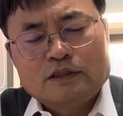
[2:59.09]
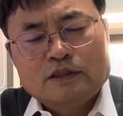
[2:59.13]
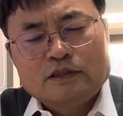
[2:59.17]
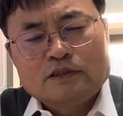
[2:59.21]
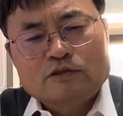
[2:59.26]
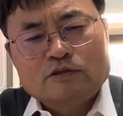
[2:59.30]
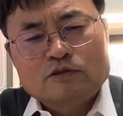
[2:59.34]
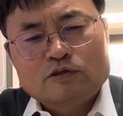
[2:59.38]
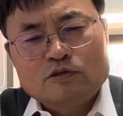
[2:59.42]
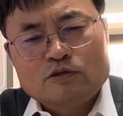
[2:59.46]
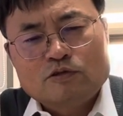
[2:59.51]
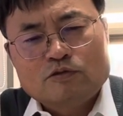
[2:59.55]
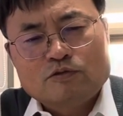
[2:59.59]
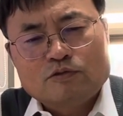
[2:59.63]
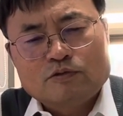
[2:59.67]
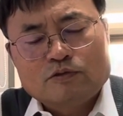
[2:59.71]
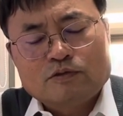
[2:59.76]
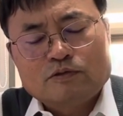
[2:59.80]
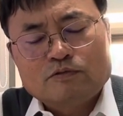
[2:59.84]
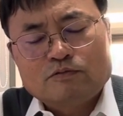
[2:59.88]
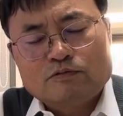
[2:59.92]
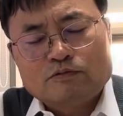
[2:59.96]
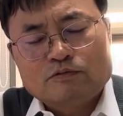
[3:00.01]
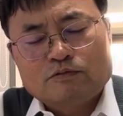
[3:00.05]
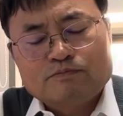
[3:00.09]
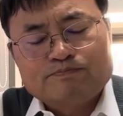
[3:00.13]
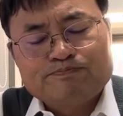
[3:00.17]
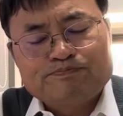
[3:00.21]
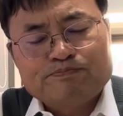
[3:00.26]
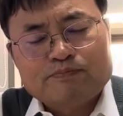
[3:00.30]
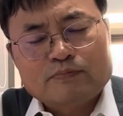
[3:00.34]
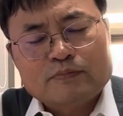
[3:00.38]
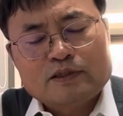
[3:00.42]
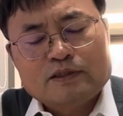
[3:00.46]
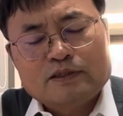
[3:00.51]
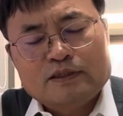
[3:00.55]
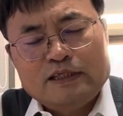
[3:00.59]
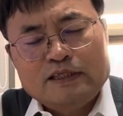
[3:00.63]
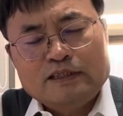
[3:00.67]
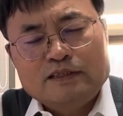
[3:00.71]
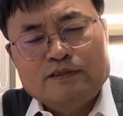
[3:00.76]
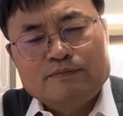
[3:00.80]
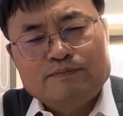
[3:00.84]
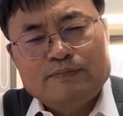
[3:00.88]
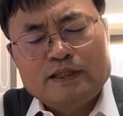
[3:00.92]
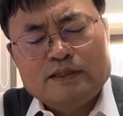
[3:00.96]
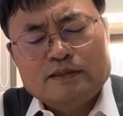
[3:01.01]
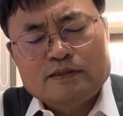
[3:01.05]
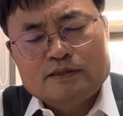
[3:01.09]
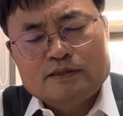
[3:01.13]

So this means